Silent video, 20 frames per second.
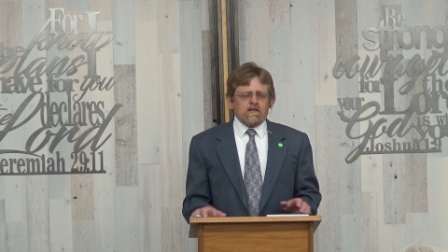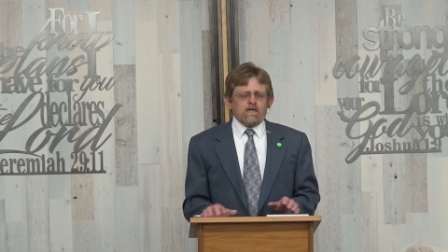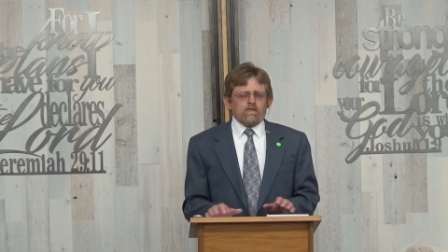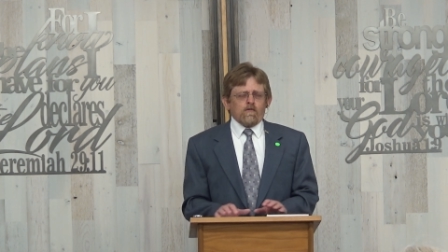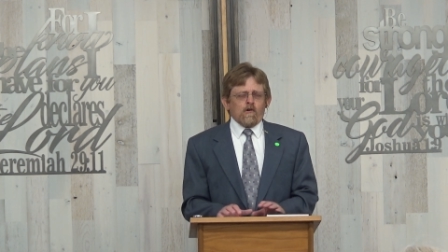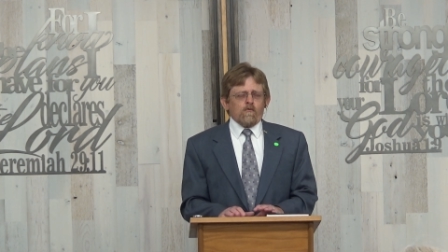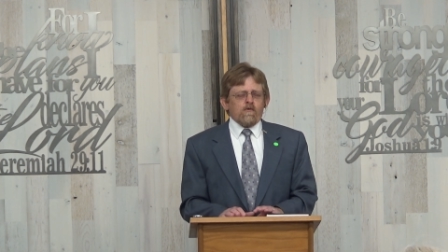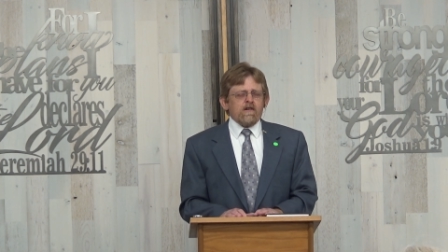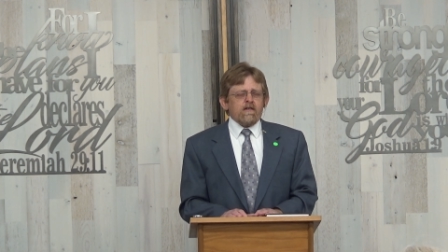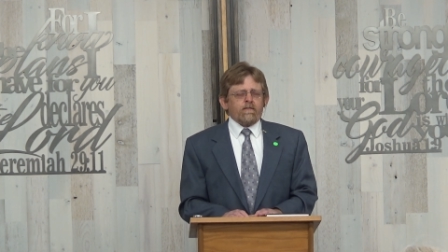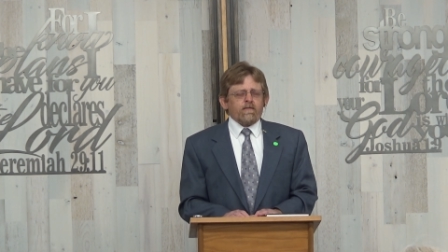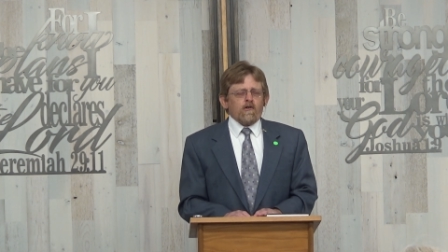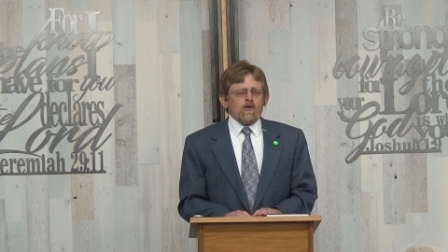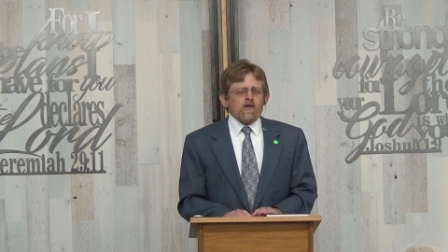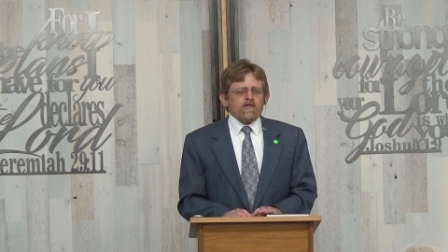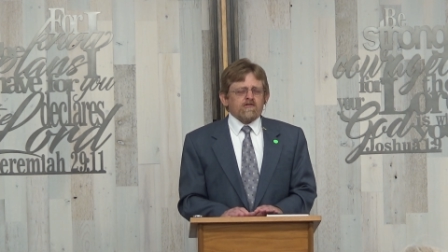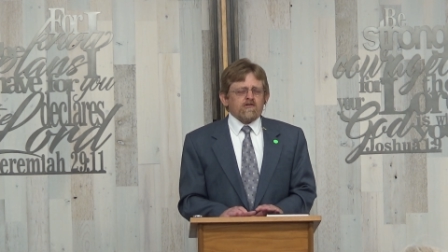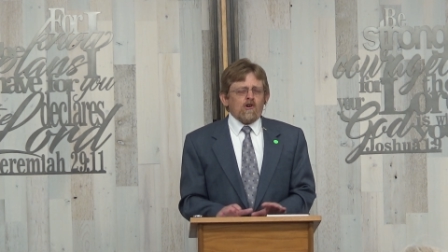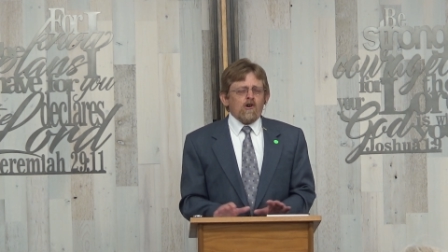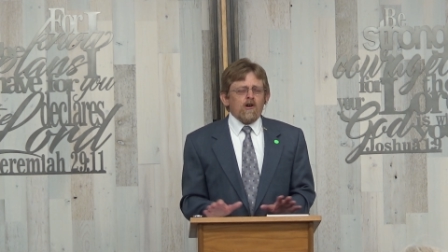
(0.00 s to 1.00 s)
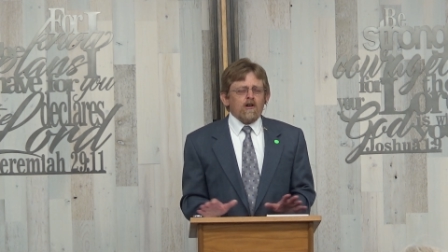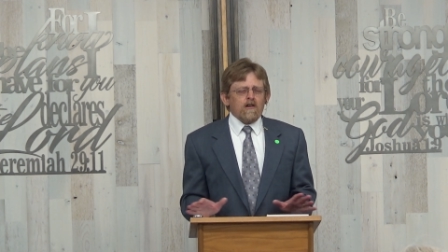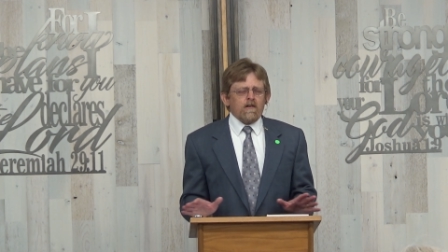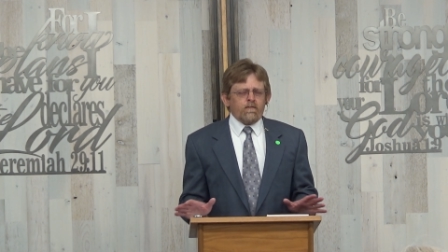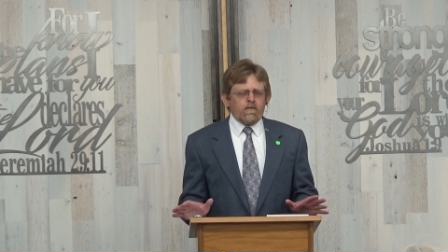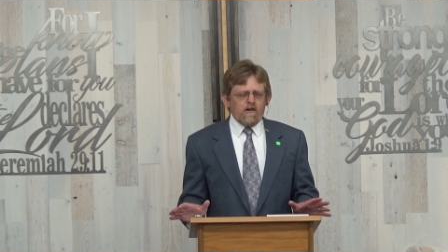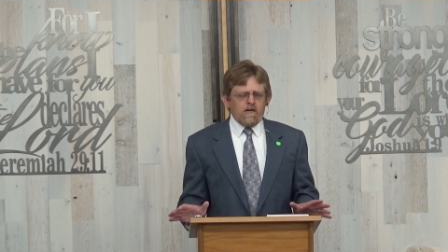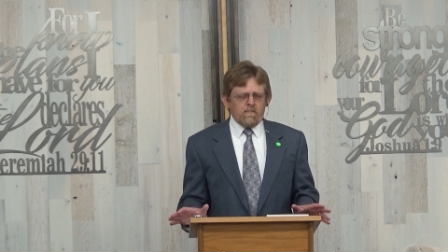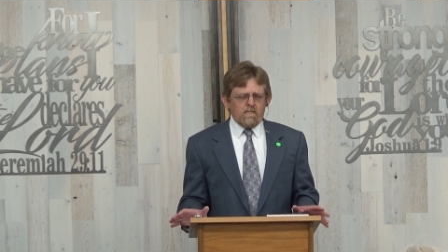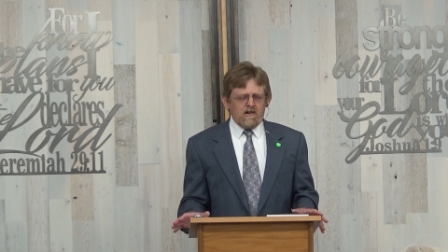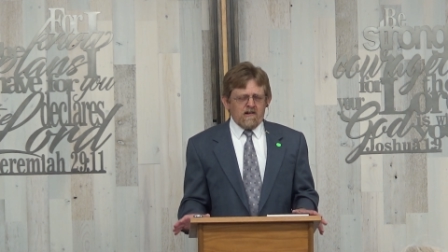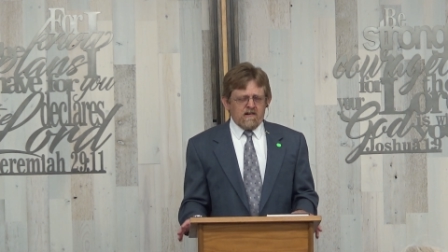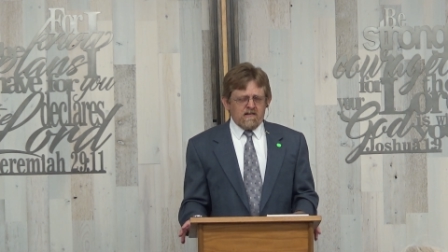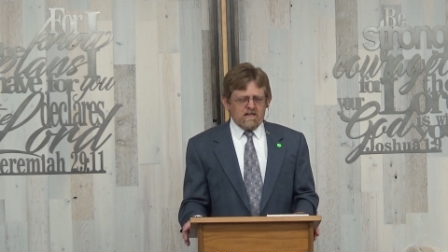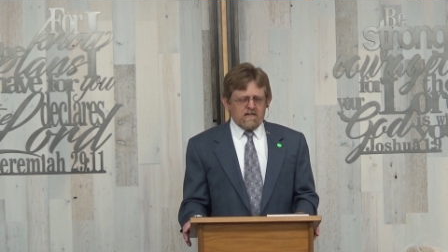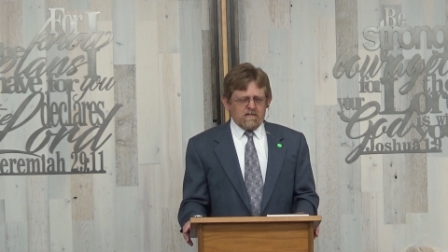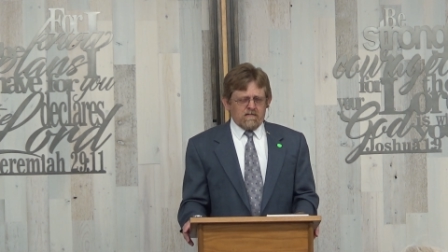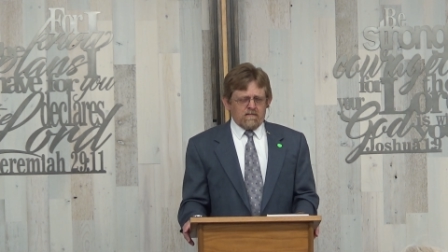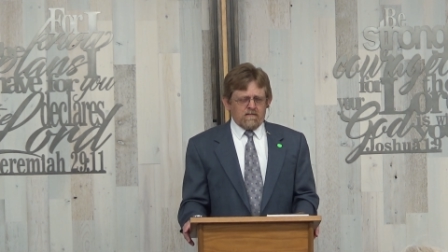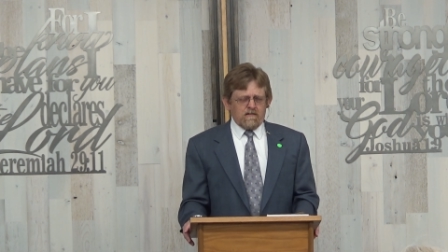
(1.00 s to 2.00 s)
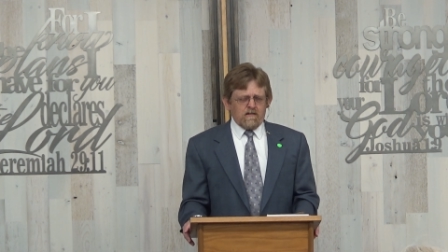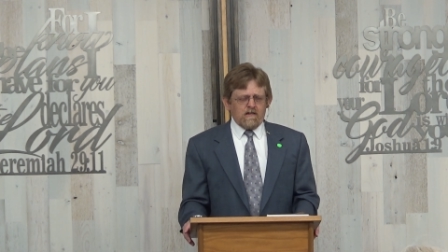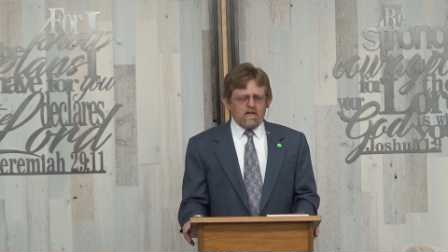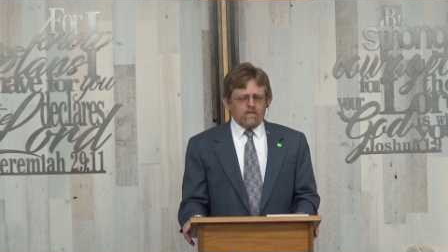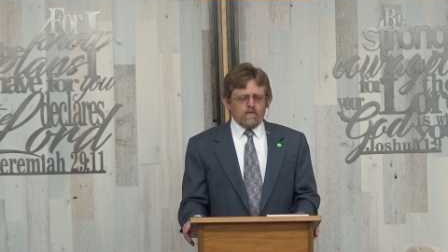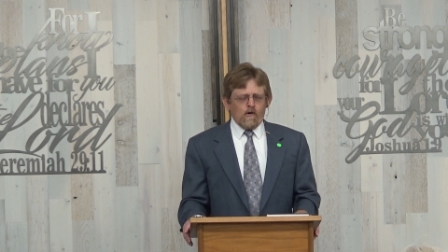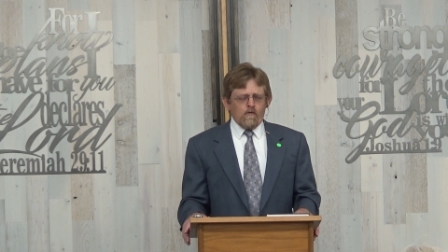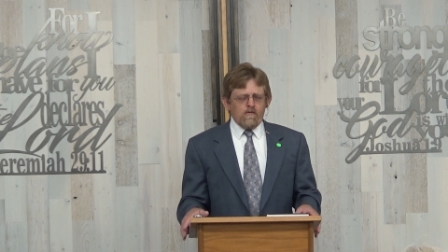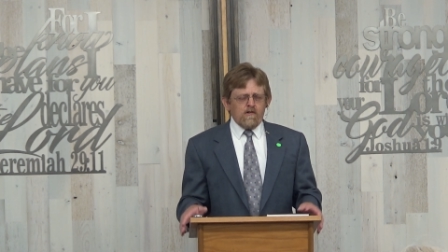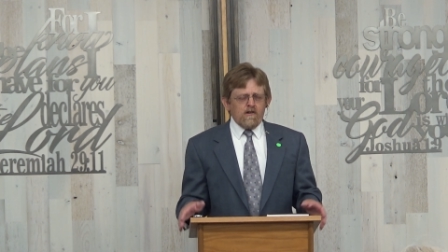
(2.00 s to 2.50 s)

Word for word: where we have lost all of our money, where